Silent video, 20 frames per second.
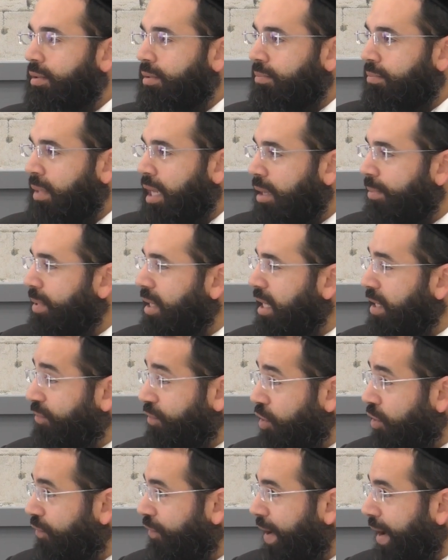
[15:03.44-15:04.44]
Maybe
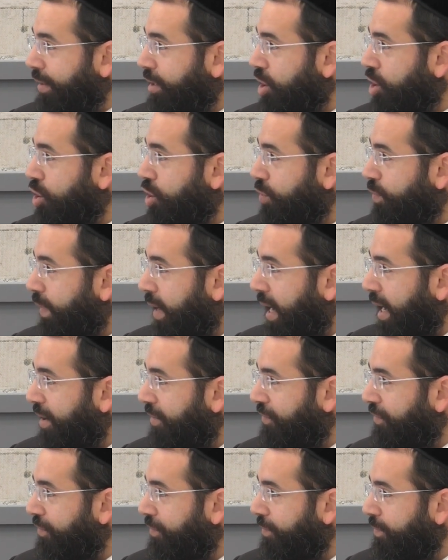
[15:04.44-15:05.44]
if you found a good
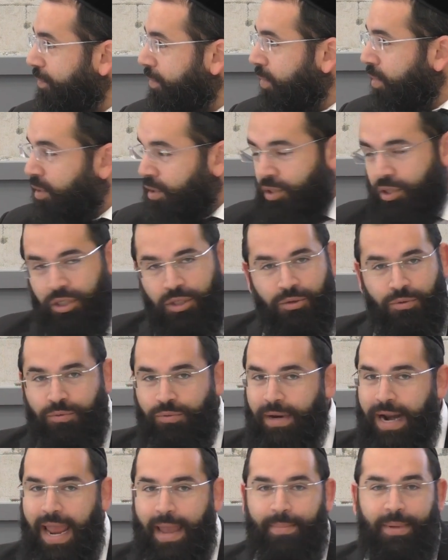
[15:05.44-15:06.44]
wife,
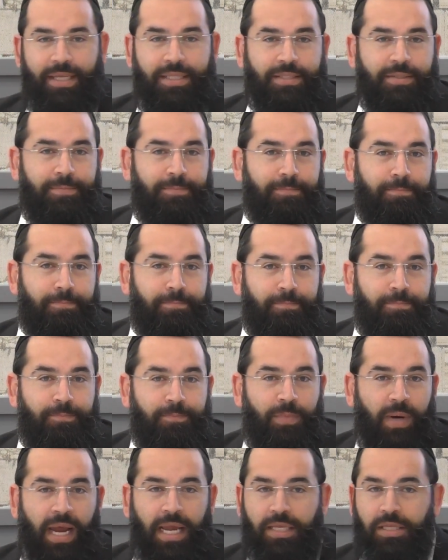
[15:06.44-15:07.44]
grab it,
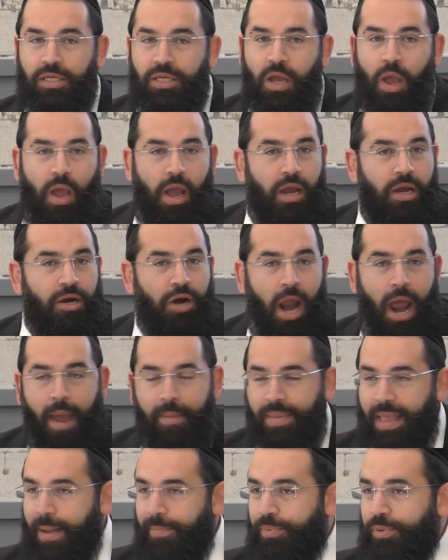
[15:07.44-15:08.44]
right?
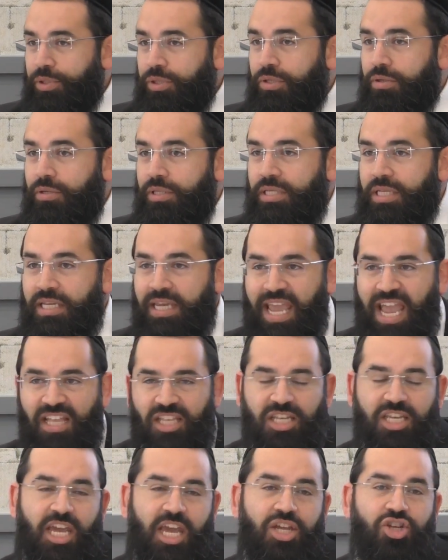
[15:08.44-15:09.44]
Grab the opportunity, get
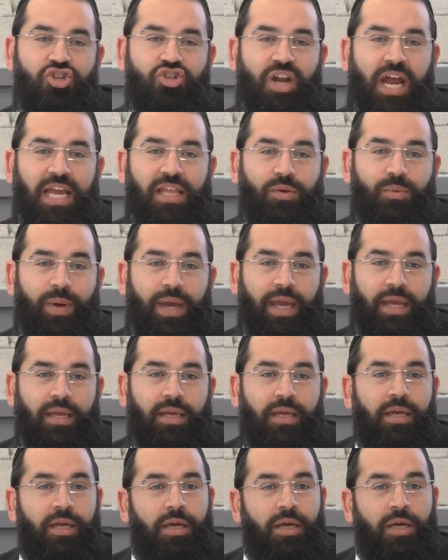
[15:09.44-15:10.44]
engaged right away,
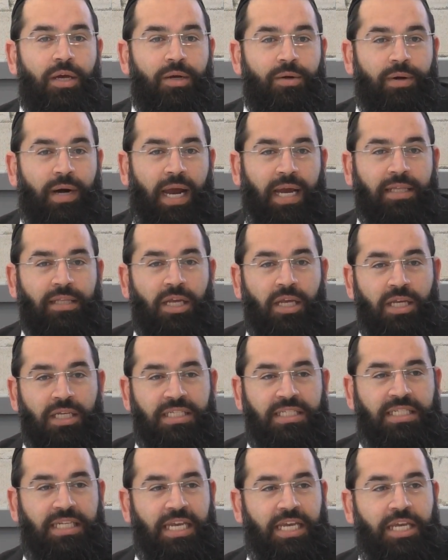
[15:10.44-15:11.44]
right?
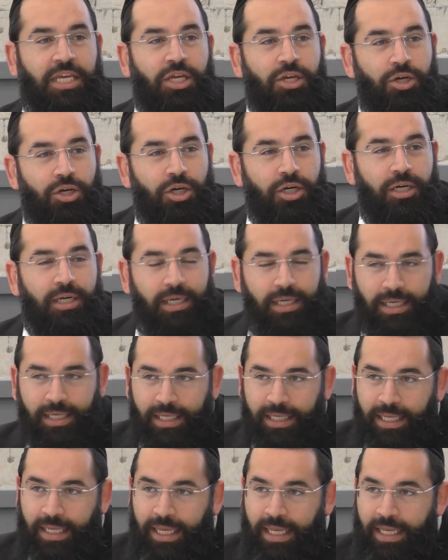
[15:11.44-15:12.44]
Secure
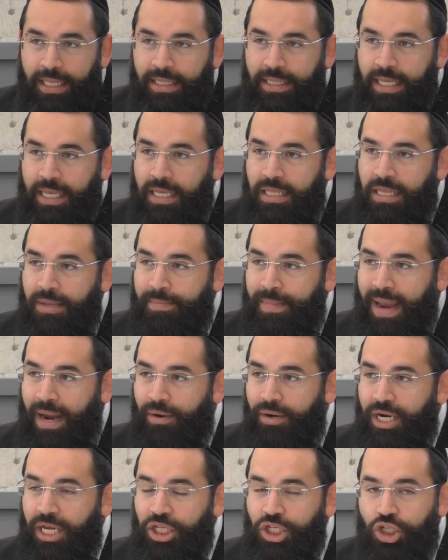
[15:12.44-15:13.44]
the
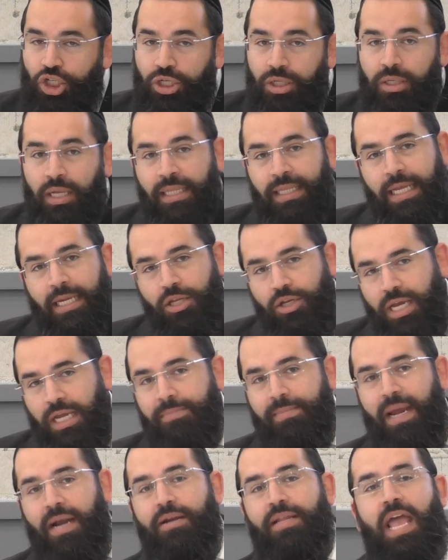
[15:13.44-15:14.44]
marriage, and then you
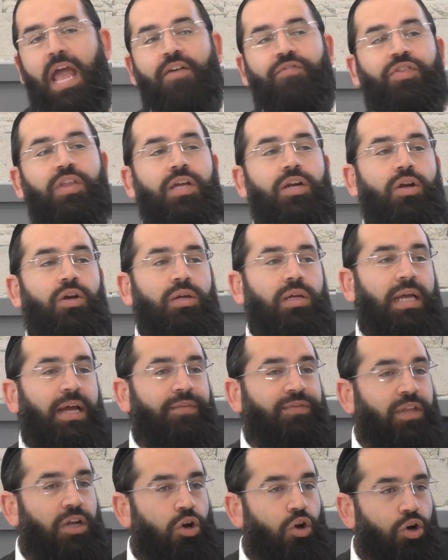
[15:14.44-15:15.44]
get married after Chol
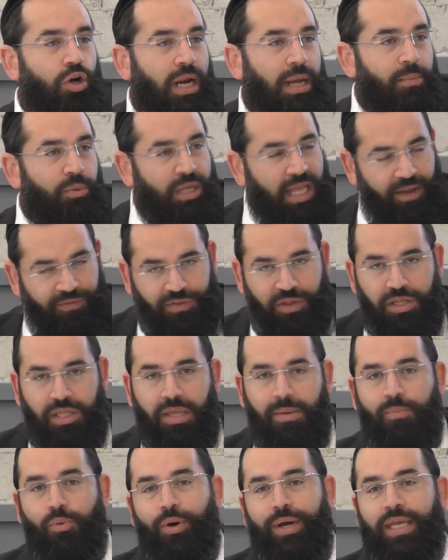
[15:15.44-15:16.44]
HaMoed, after
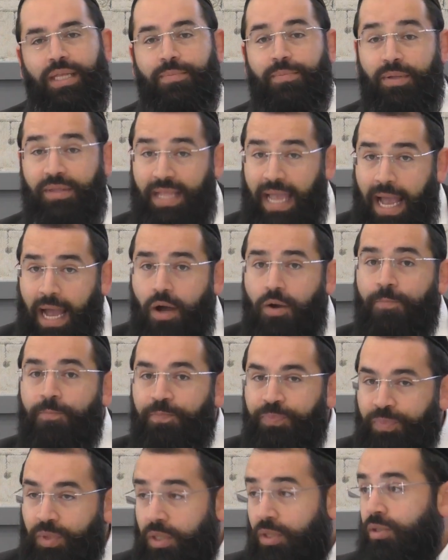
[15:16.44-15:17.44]
the Moed. But now,
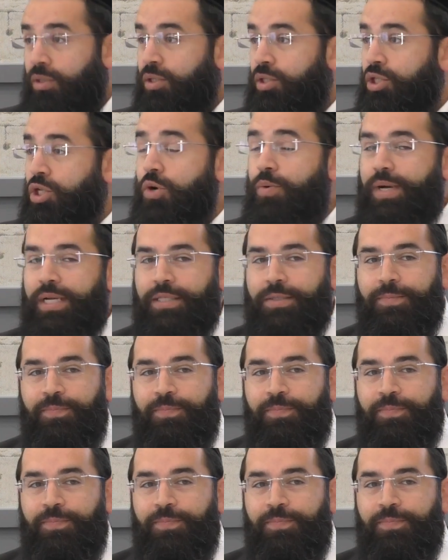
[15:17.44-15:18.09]
do it.